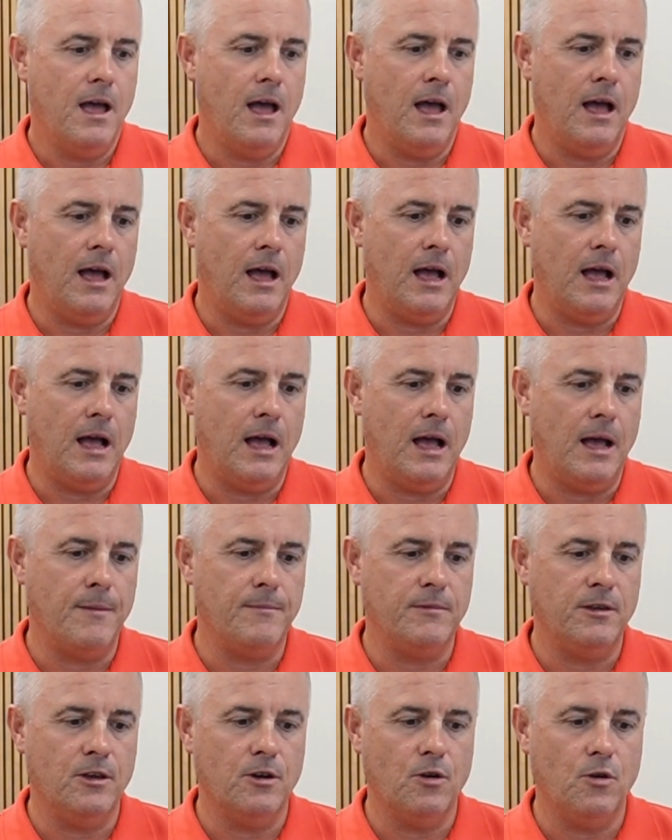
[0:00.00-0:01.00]

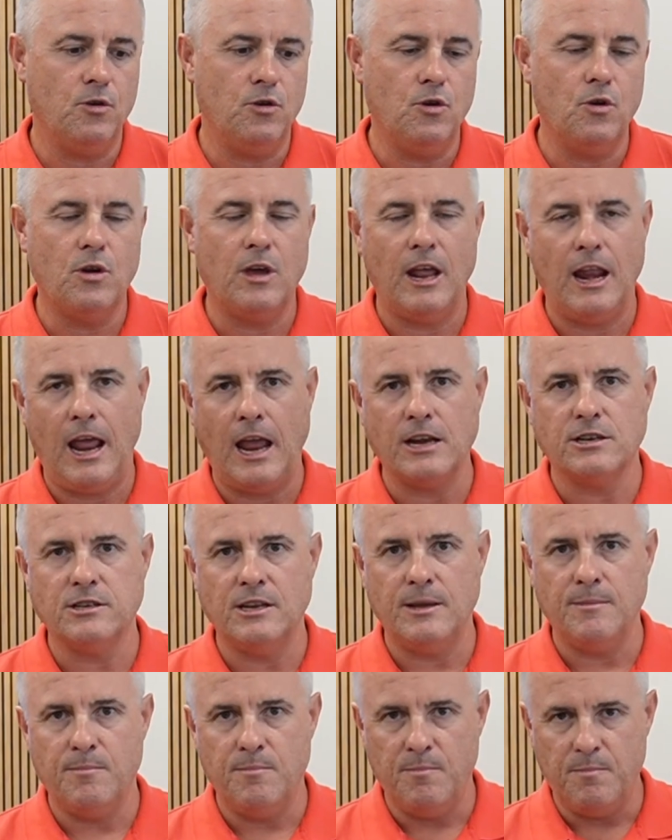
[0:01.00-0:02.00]
you can
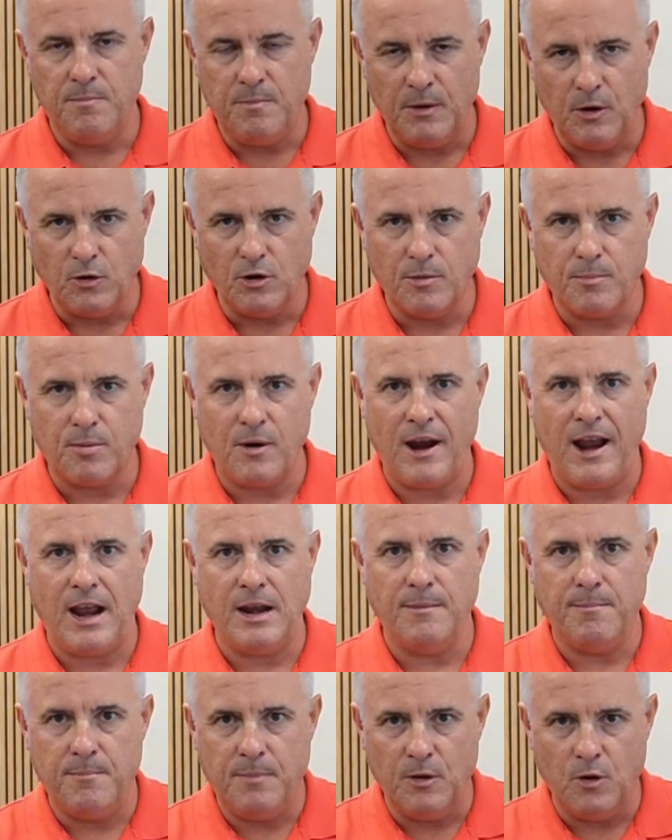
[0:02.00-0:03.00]
actually build a
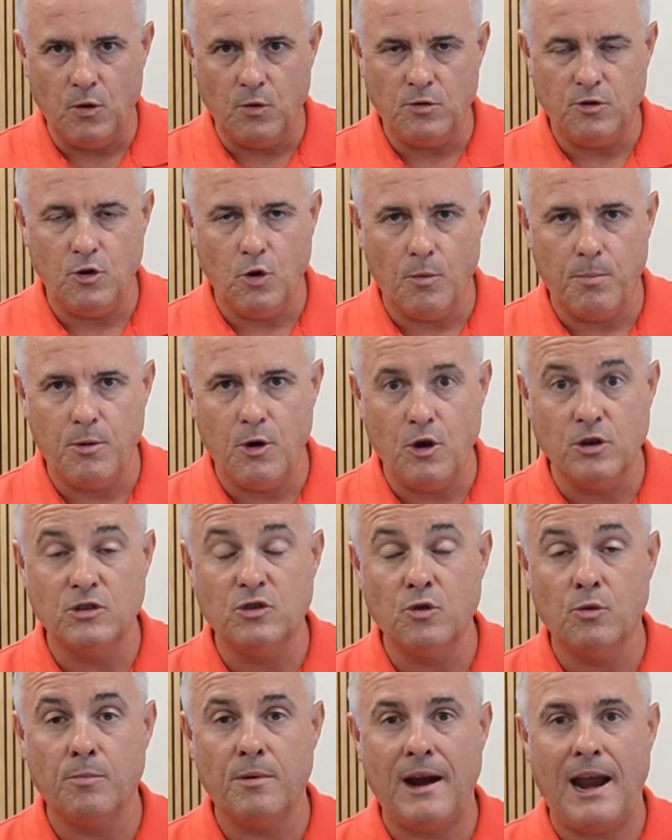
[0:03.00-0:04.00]
brand, build your
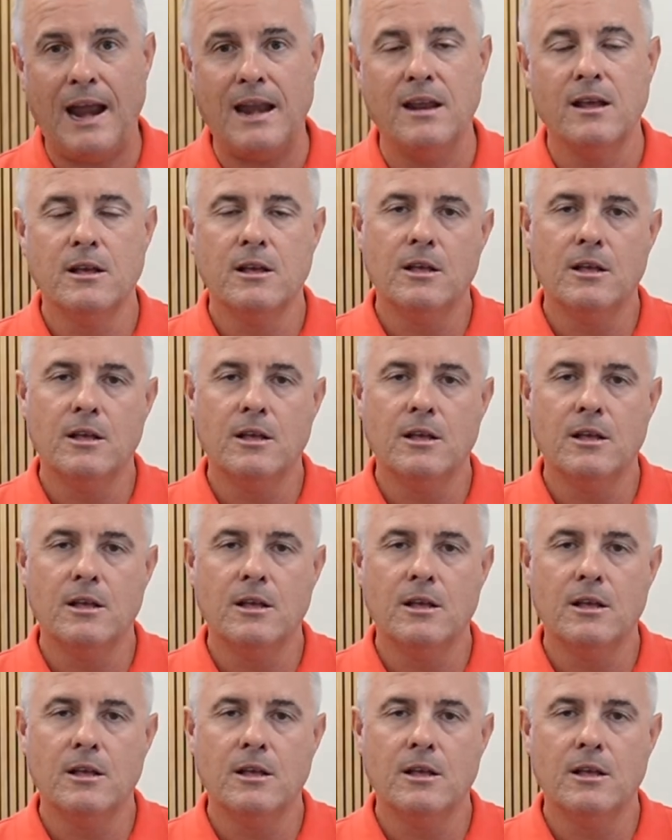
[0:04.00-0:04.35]
personal brand,